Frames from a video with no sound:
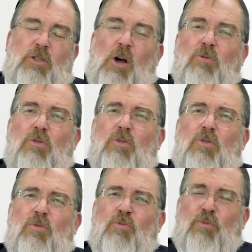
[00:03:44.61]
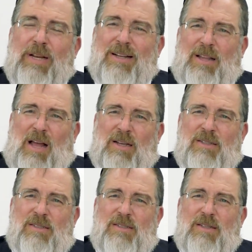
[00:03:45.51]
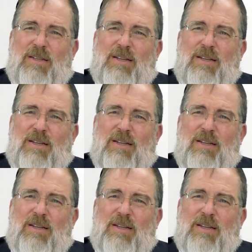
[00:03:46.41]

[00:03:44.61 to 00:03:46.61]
don't realize